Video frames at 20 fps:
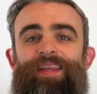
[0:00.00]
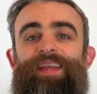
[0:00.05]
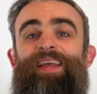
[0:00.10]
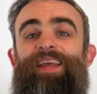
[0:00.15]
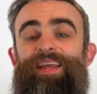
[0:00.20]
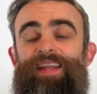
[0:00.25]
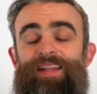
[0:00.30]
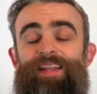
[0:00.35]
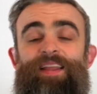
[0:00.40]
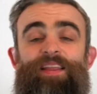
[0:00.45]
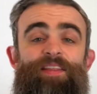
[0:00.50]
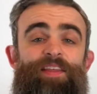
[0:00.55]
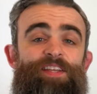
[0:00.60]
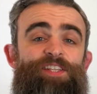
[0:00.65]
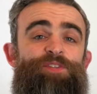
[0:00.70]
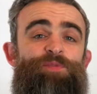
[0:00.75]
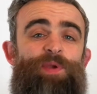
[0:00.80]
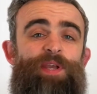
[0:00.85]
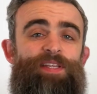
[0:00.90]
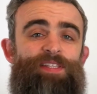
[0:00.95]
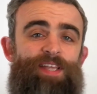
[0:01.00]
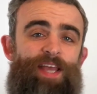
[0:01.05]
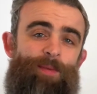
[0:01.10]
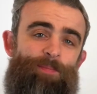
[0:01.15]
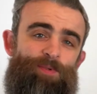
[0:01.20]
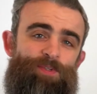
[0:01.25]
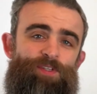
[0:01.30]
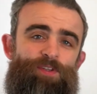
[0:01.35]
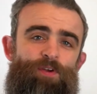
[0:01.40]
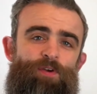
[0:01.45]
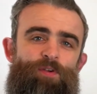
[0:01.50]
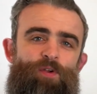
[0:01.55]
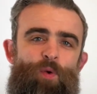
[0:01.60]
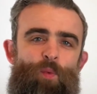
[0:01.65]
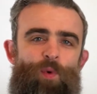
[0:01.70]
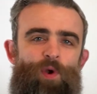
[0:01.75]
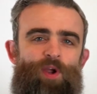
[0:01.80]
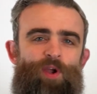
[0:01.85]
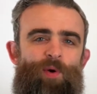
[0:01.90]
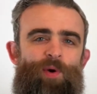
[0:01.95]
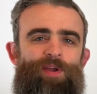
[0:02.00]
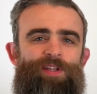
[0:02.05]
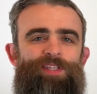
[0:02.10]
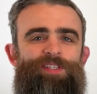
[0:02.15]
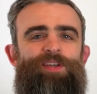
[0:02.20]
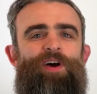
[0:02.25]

In this week's episode, we're going to